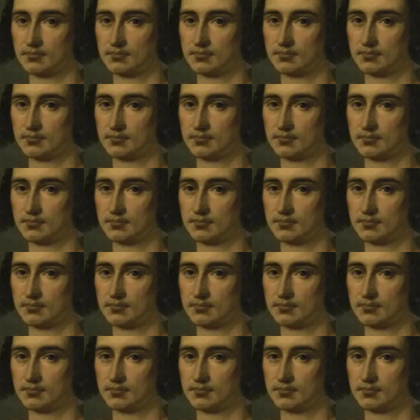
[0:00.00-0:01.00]

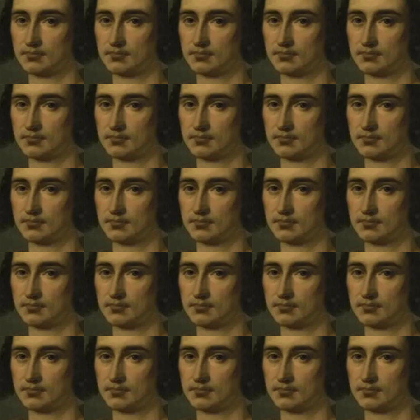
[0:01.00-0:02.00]

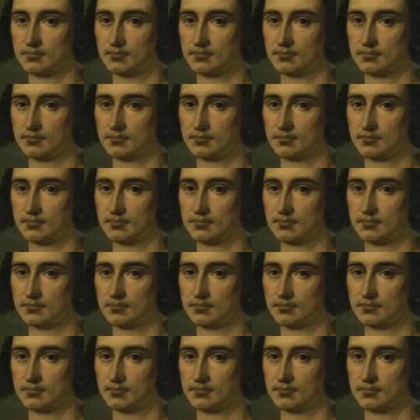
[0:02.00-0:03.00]

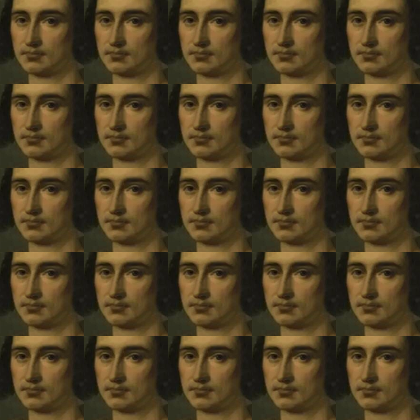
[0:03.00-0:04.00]

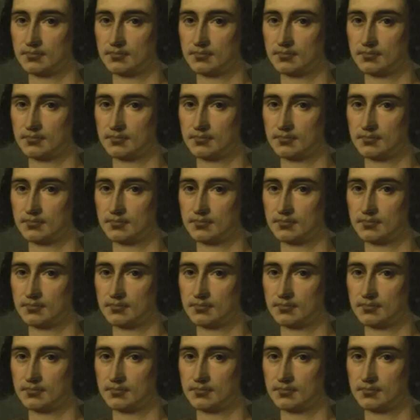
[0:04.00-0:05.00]

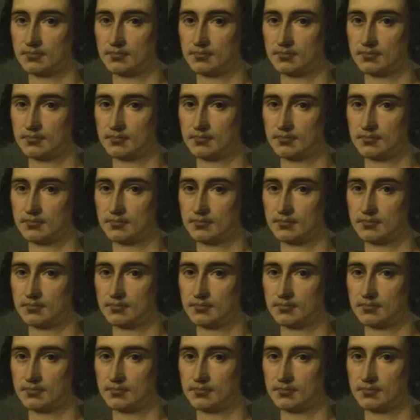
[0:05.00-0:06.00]

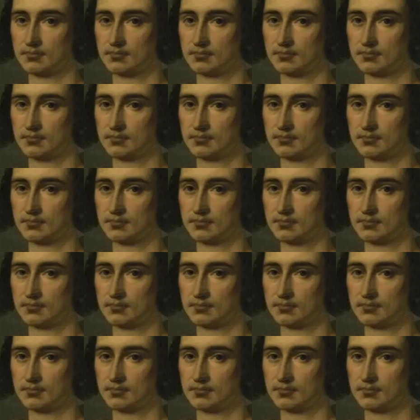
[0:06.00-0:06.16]
[no speech]